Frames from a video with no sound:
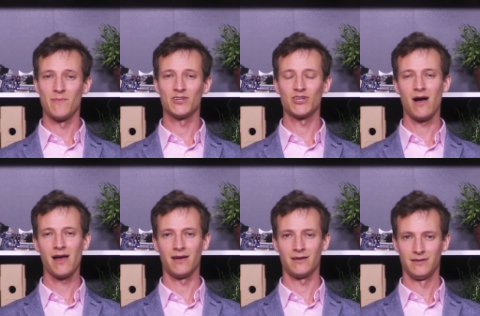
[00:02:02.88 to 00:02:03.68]
much
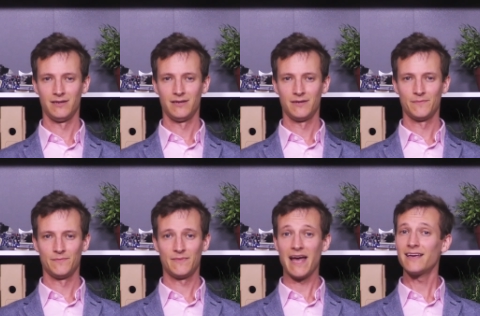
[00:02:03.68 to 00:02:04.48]
higher.
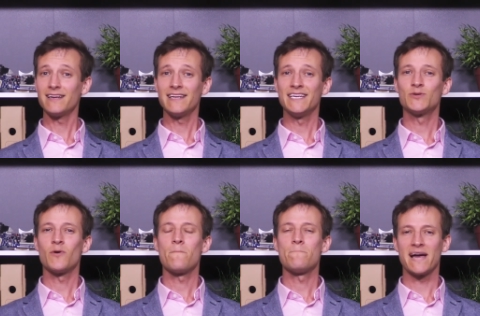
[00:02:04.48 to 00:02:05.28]
That could lead to
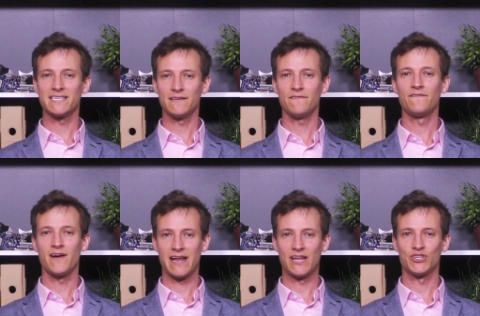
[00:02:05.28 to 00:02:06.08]
a massive
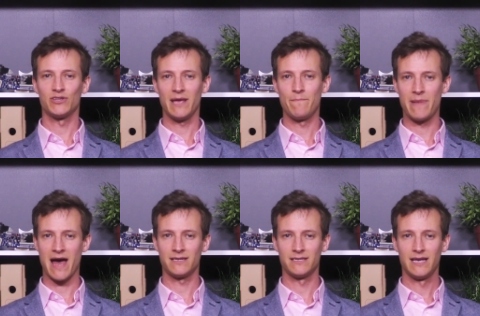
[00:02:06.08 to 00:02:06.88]
financial
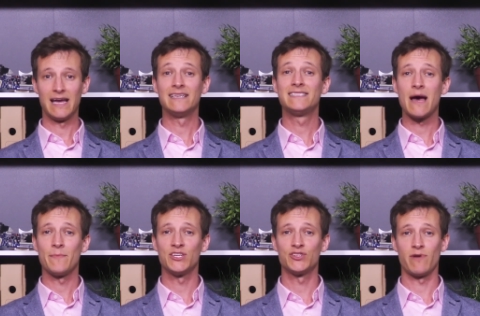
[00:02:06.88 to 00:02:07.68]
impact and
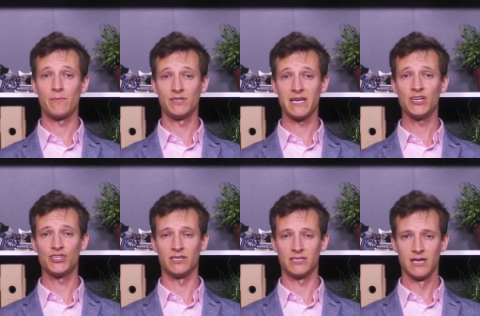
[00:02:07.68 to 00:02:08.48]
damaged
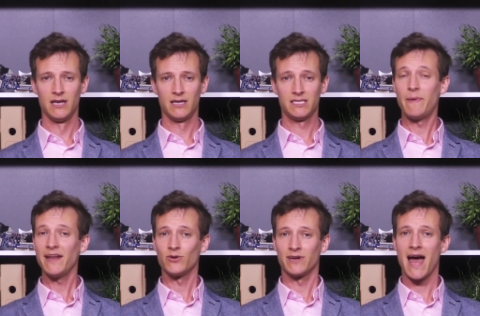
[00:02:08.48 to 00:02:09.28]
reputations,
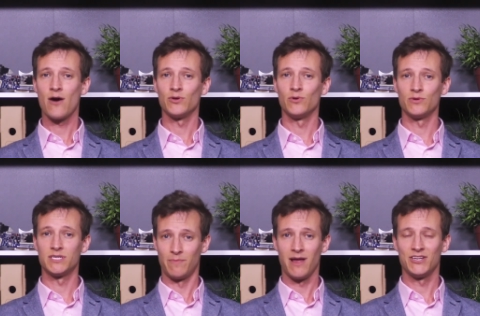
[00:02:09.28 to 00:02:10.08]
depending on how your
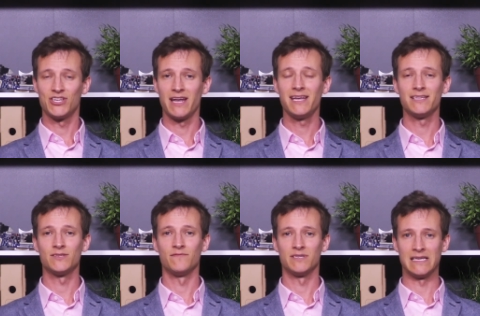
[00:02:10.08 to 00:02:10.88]
supply chain is,
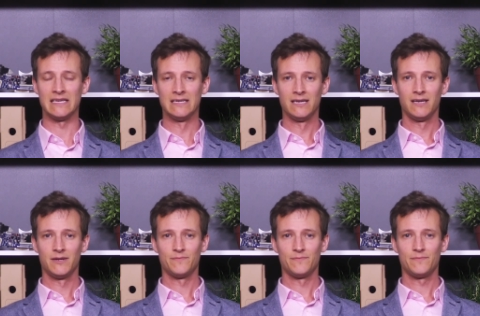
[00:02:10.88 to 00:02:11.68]
obviously.
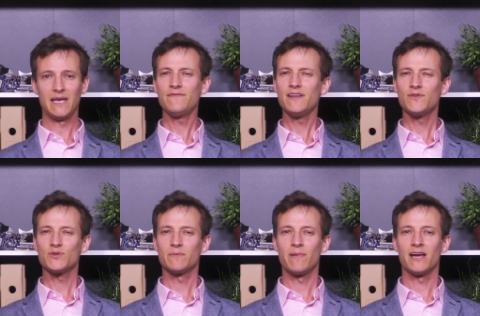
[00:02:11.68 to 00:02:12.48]
Even if your
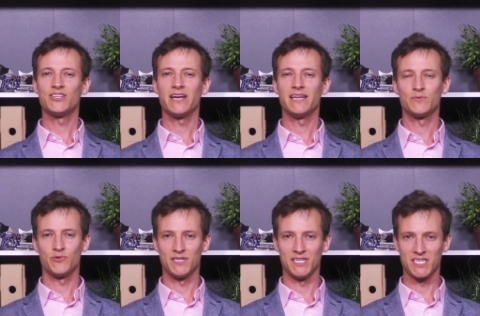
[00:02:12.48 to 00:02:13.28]
supply chain is pretty